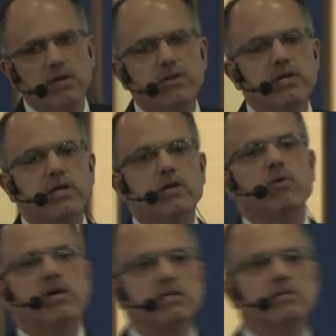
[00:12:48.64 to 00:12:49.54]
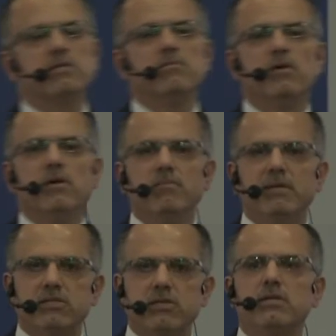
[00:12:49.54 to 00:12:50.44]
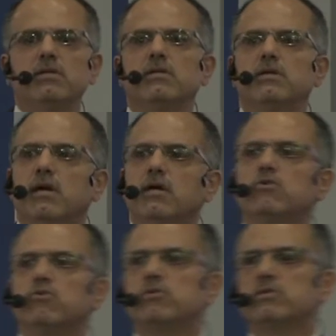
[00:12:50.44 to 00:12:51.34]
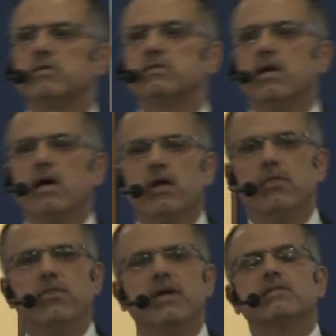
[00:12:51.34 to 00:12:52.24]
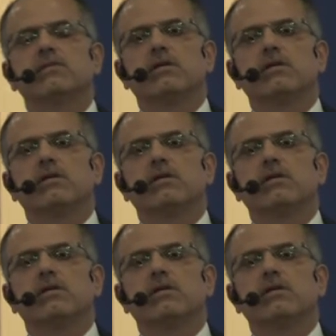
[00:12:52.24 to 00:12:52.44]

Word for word: the required material and courses that